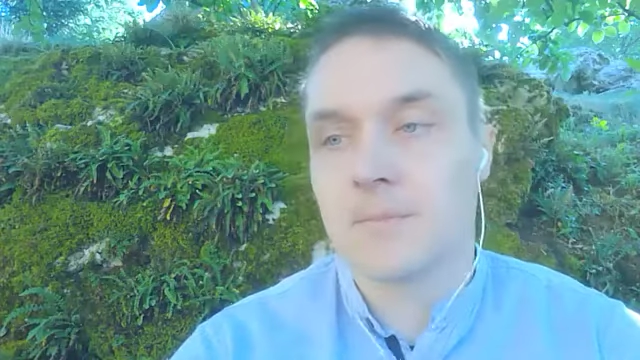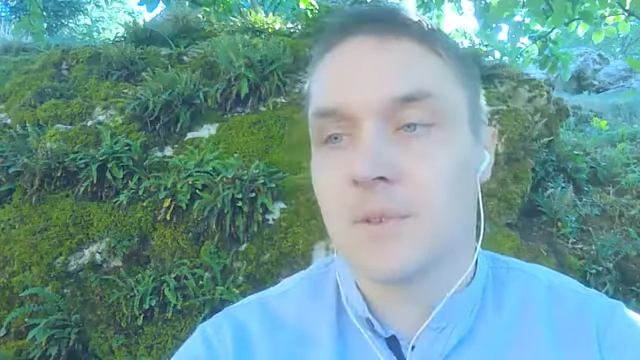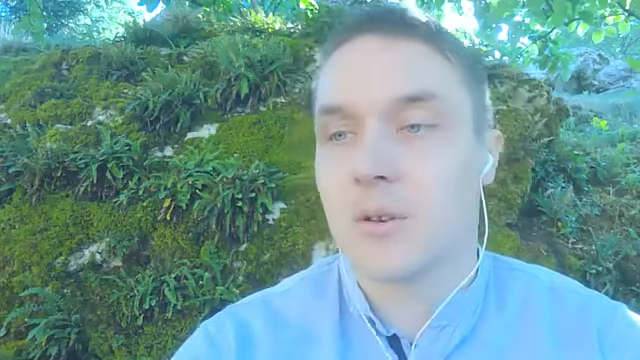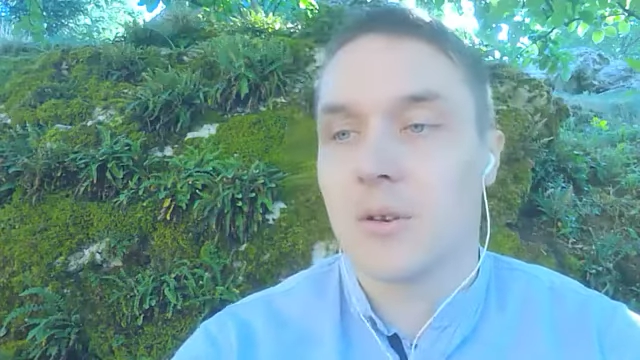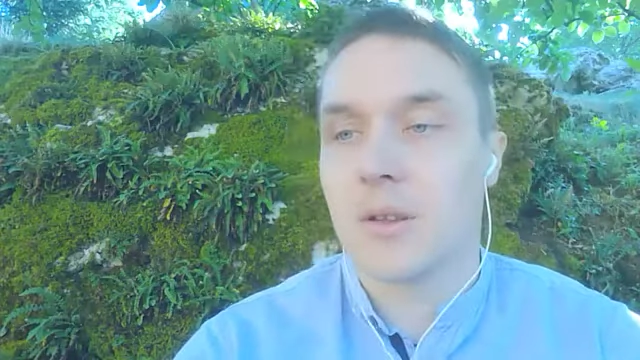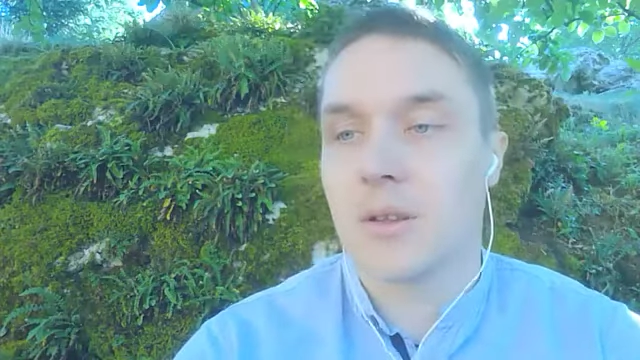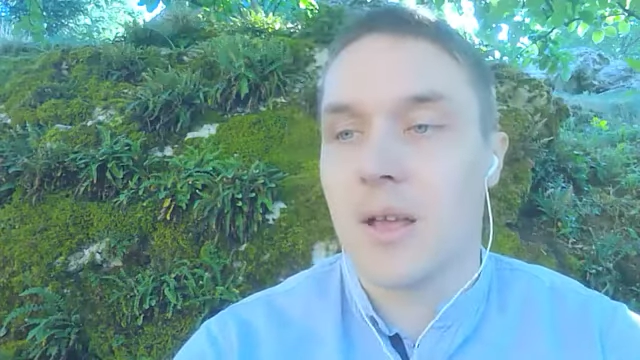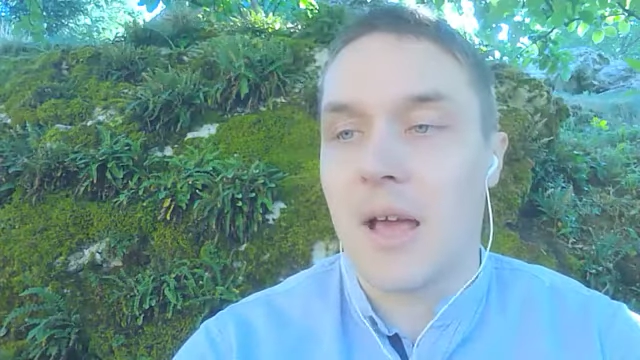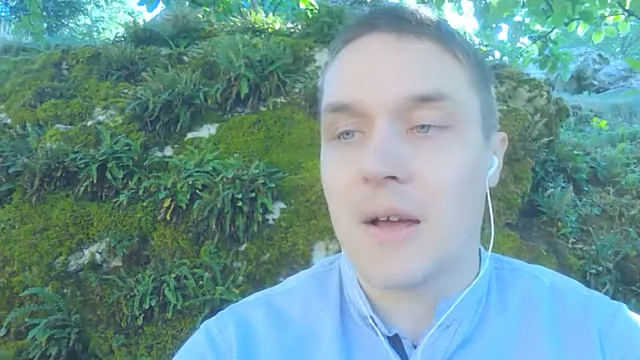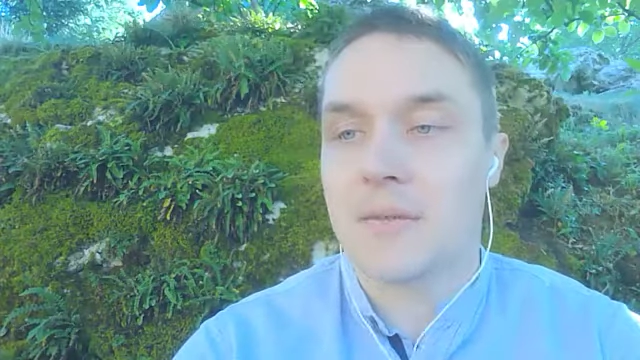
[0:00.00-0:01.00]
you're going to
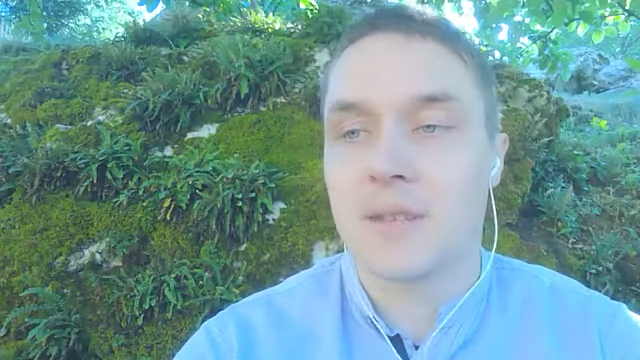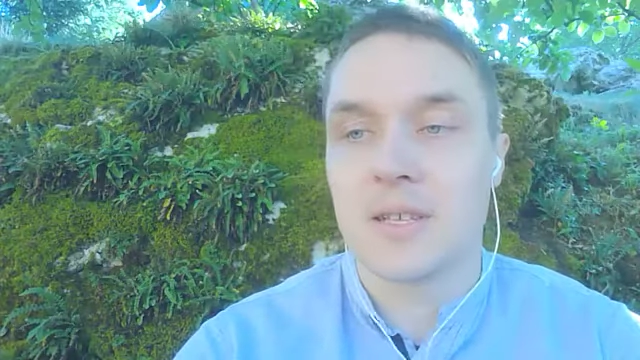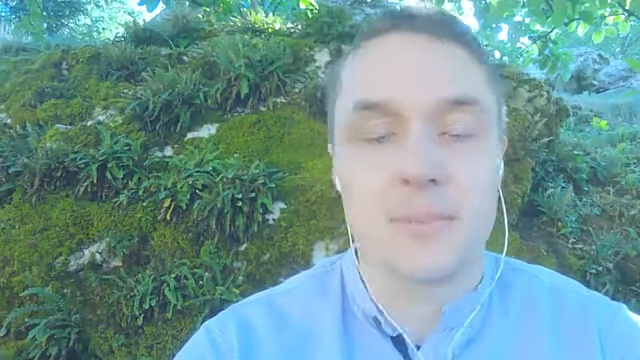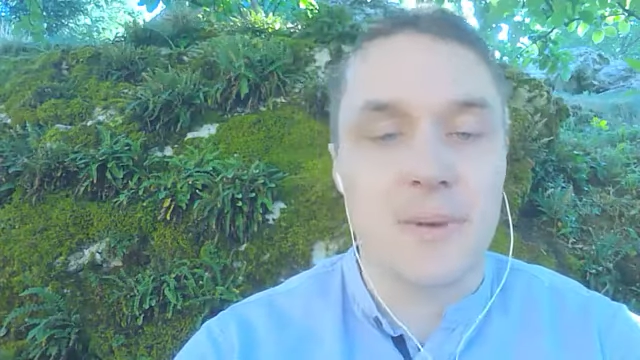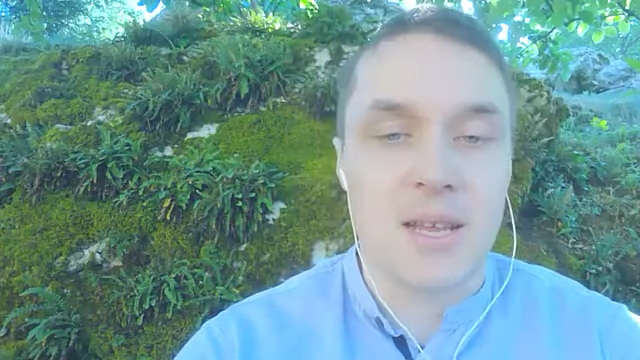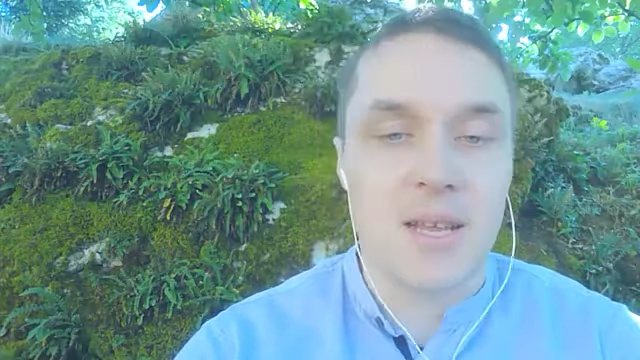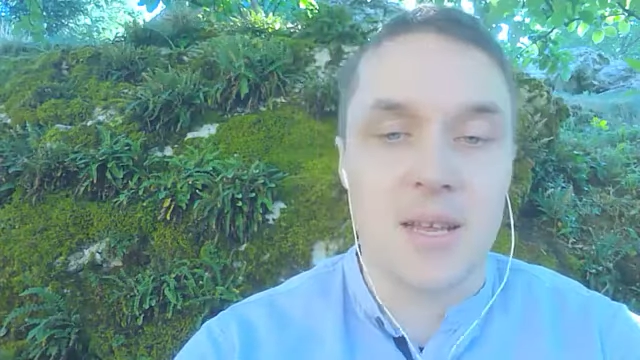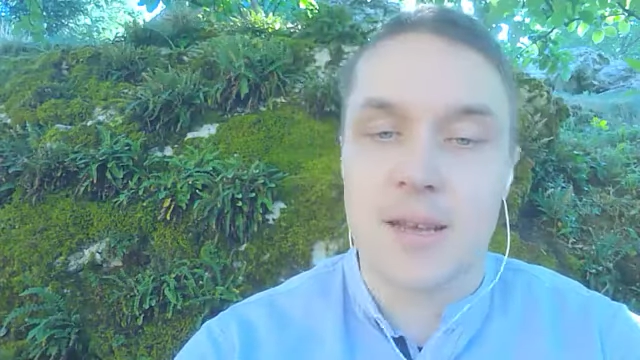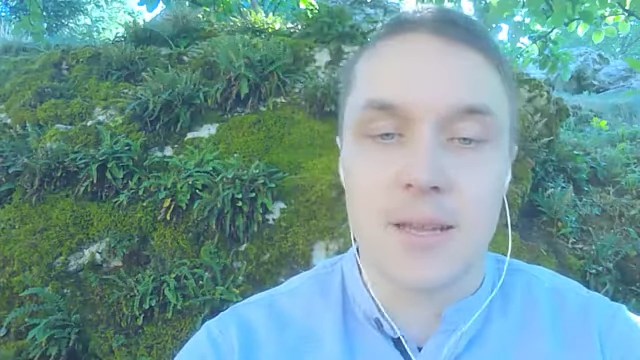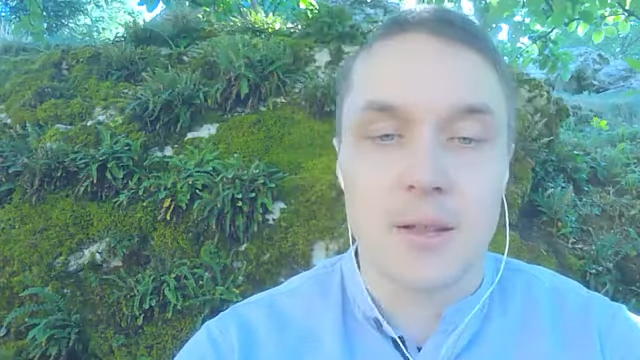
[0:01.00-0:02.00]
have this
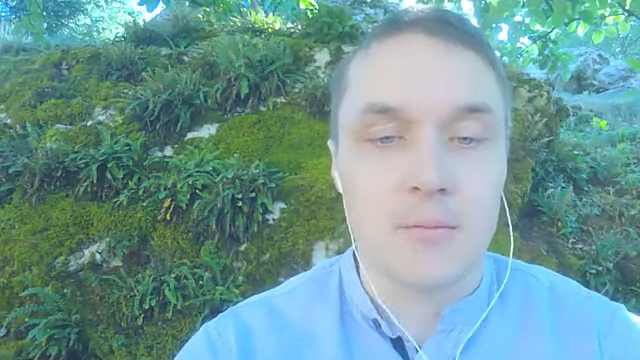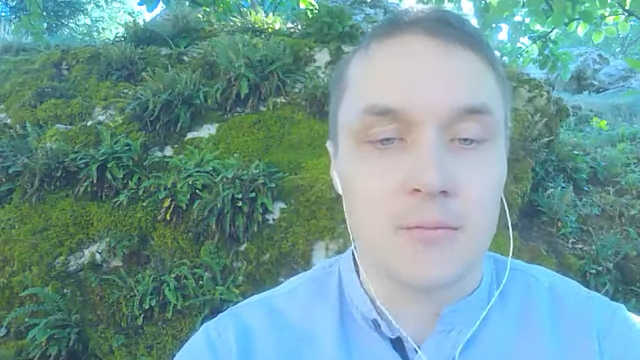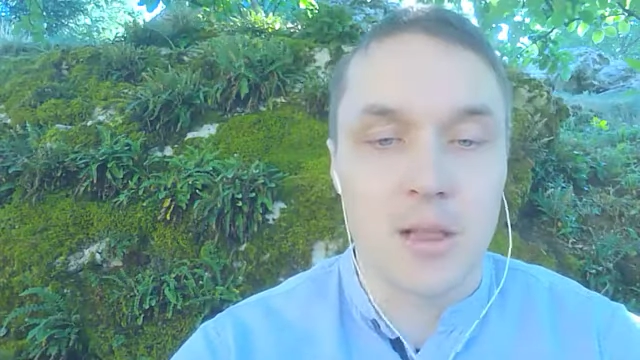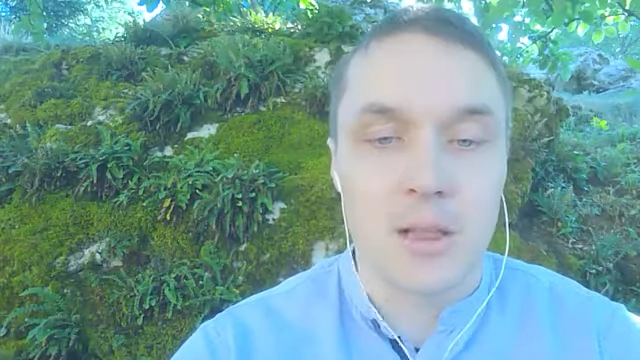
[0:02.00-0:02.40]
many, I don't know,